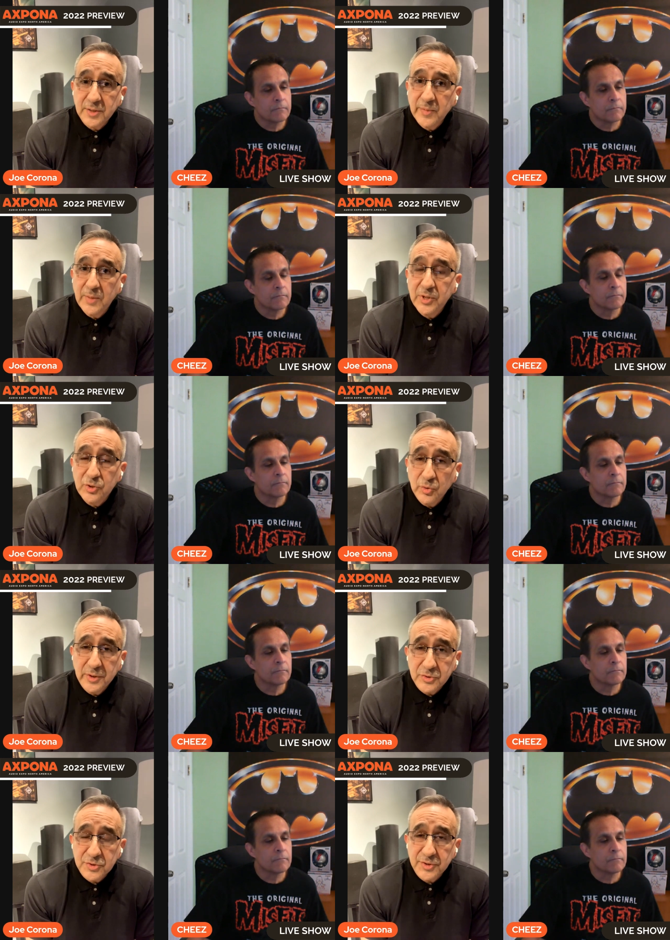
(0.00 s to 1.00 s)
Speaker 1: that may be new
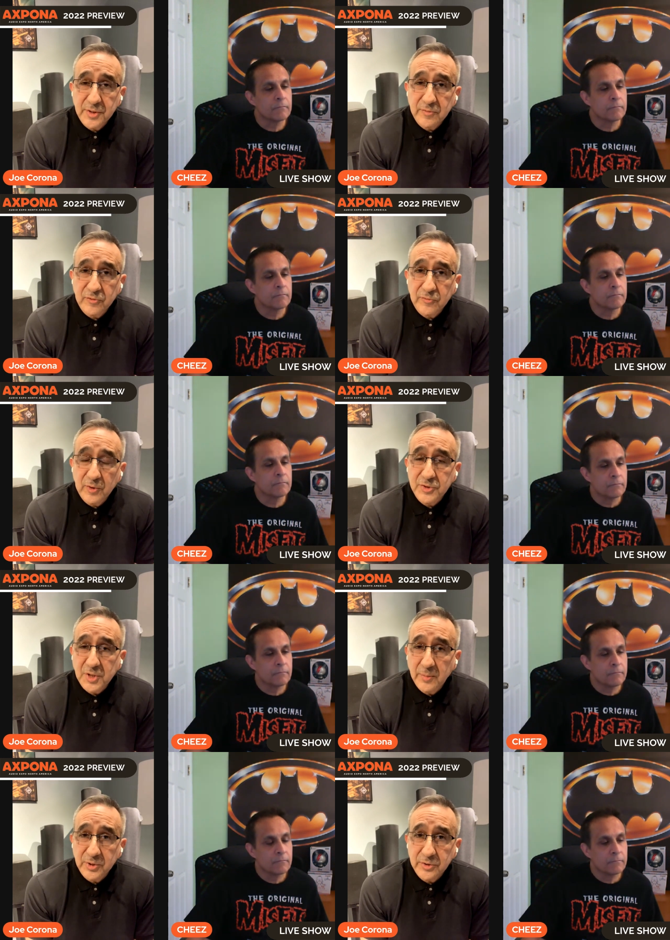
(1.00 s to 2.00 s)
and interesting for folks
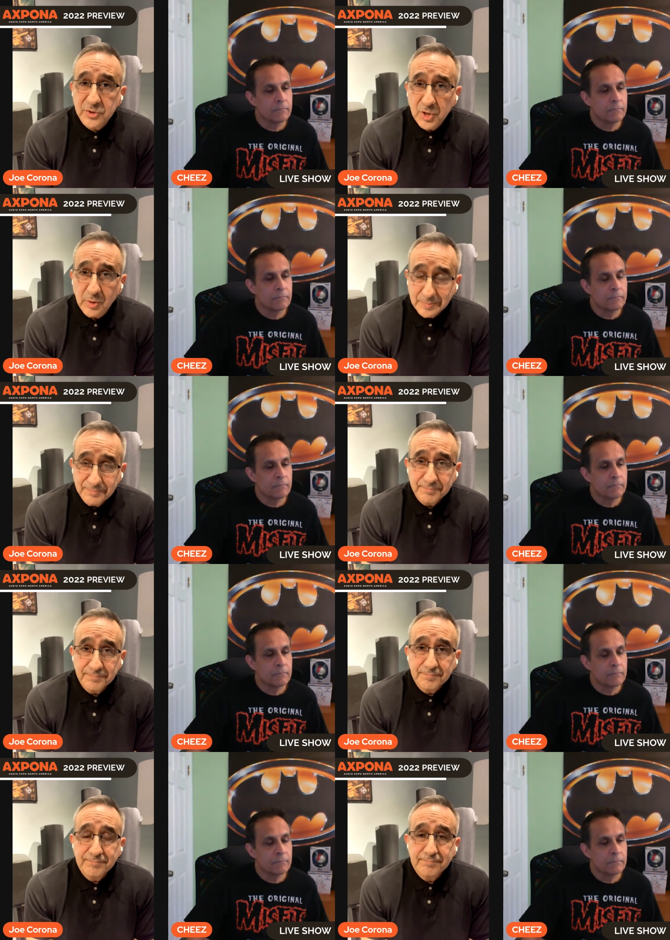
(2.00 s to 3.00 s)
coming to the show.
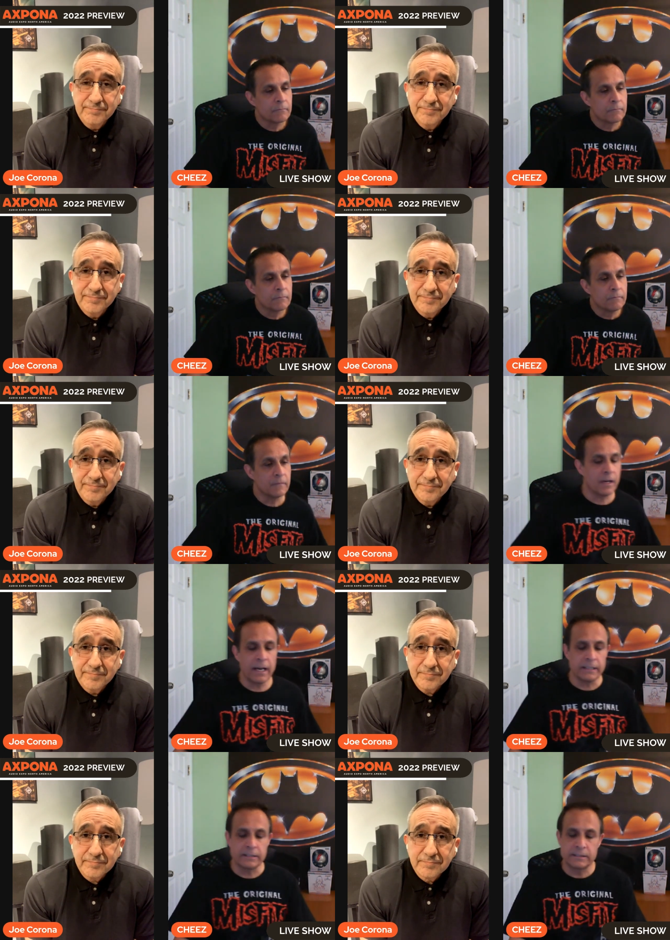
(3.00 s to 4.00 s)

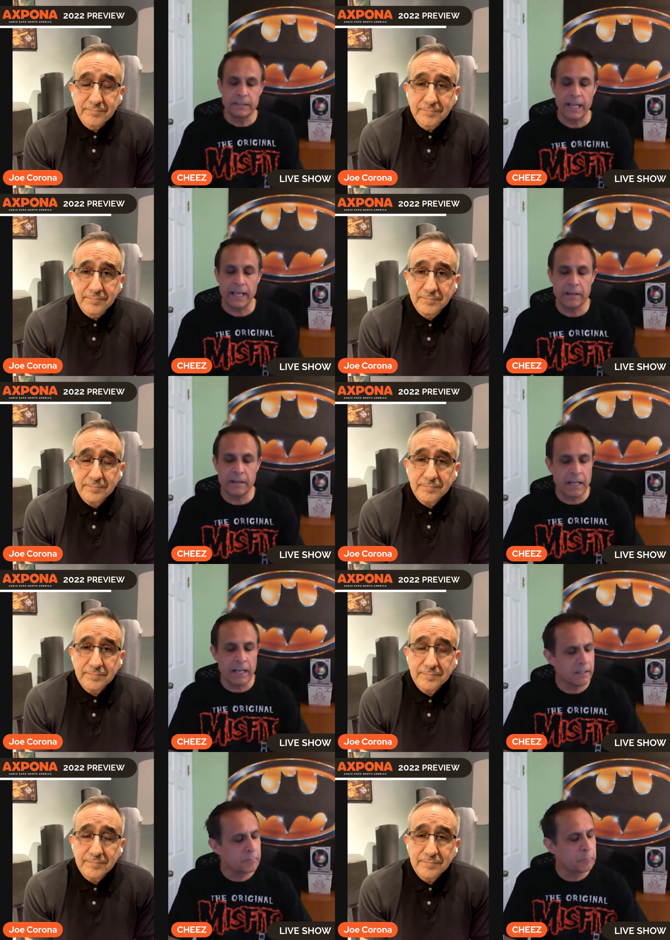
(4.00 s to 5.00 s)
Speaker 2: Nice. And
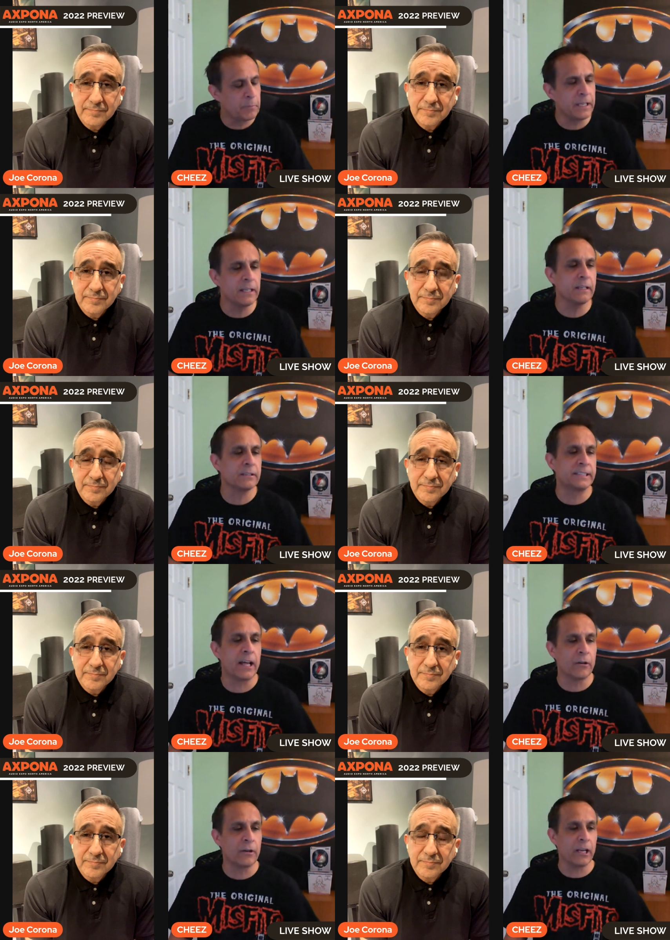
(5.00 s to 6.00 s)
and being
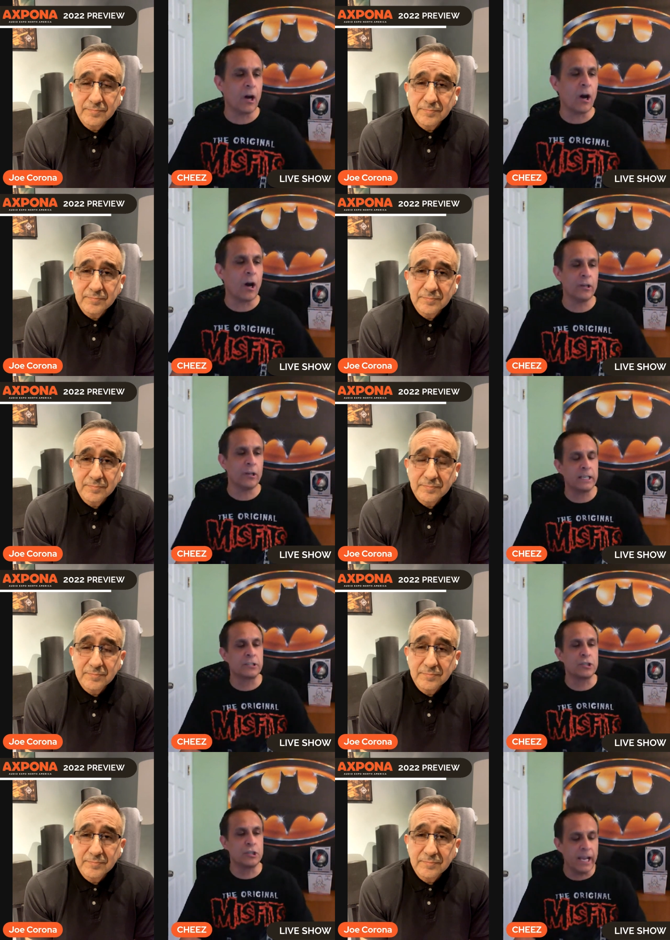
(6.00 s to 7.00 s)
Saturday Audio
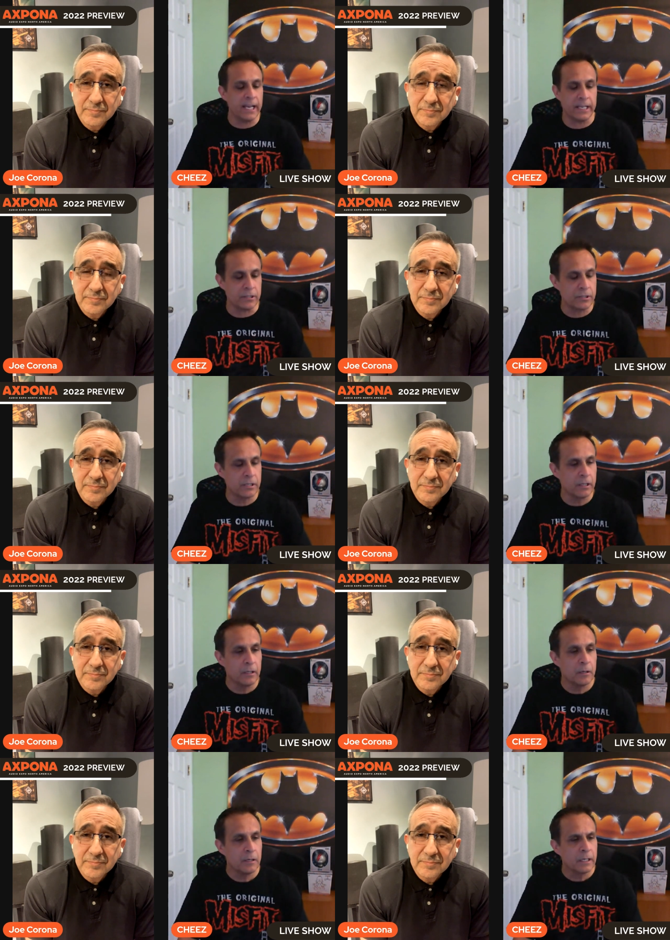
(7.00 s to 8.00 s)
Exchange,
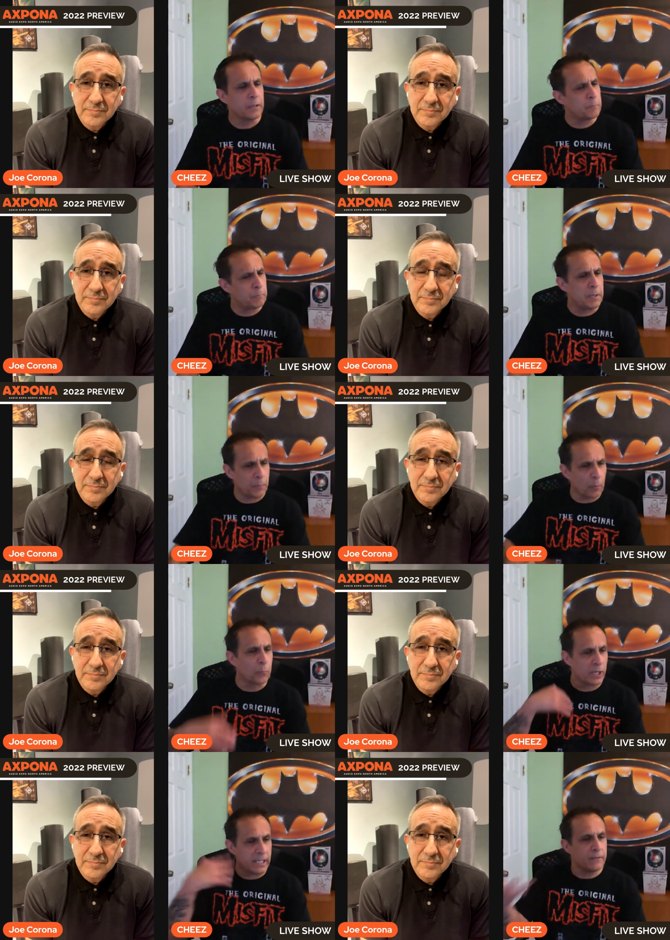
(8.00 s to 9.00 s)
can people
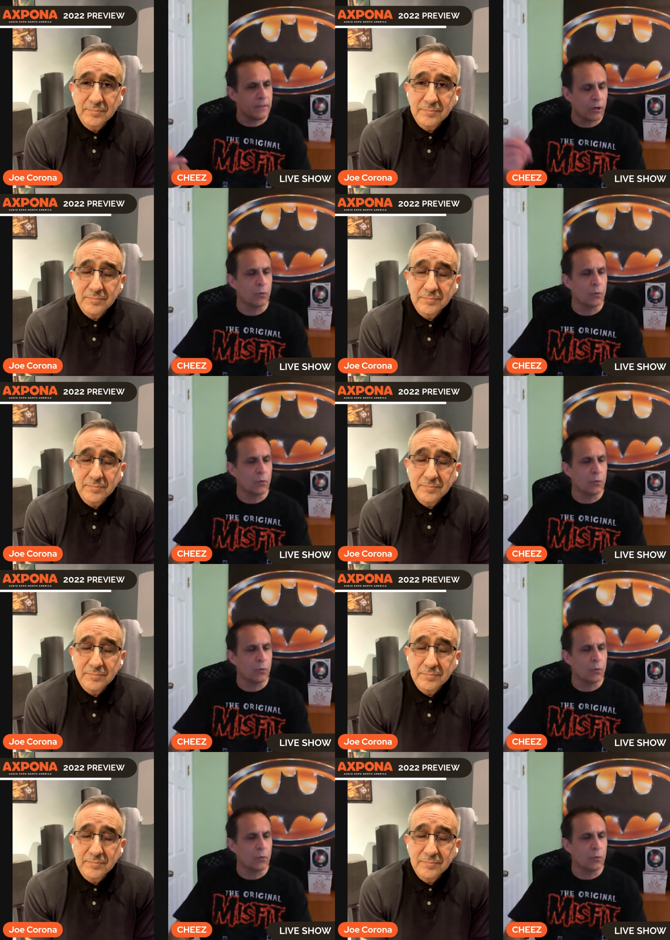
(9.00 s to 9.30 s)
bring in their